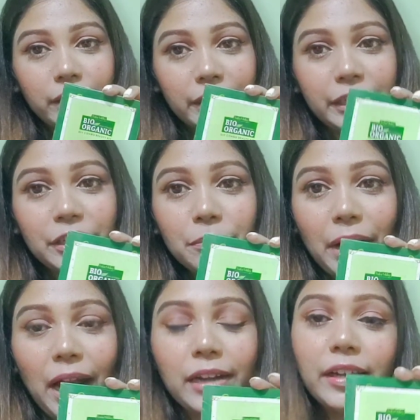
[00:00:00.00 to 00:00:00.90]
Indian
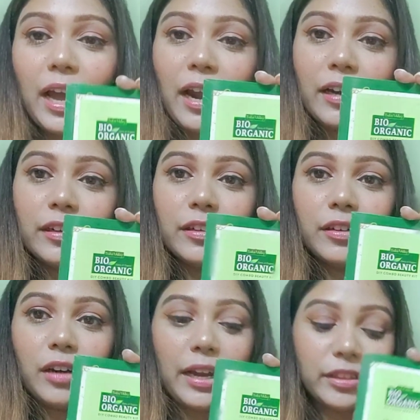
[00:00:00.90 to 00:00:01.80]
brand, and
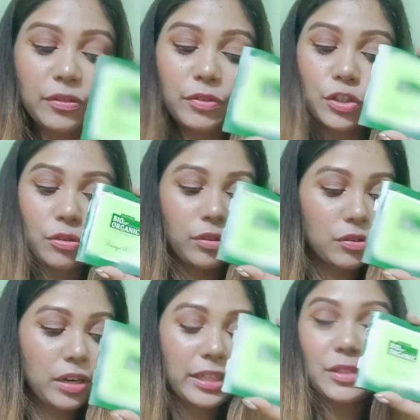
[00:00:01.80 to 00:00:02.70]
I think we should
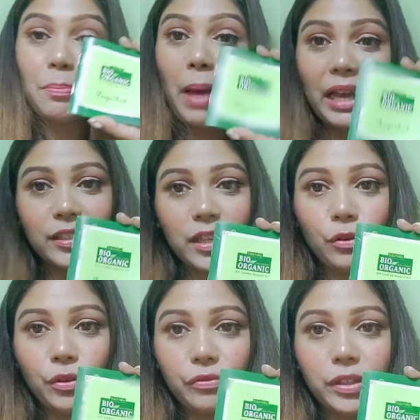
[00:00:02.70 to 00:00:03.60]
utilize max
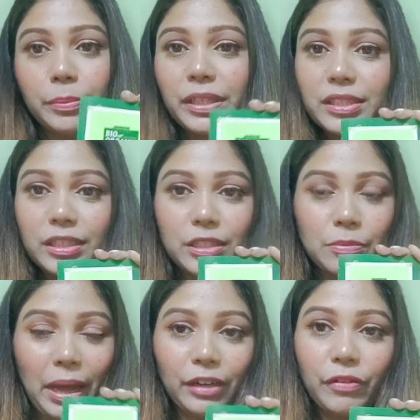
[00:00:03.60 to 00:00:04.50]
out of it because it is
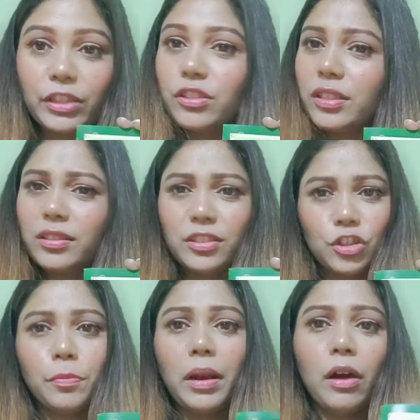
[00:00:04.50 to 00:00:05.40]
manufactured in
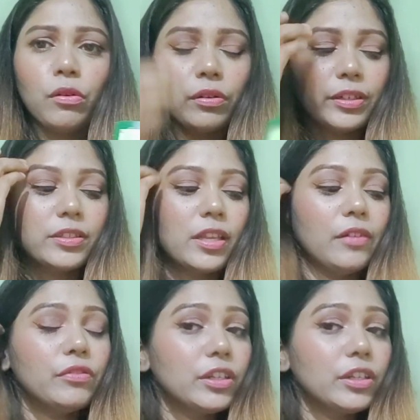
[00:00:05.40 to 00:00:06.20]
Shimla itself.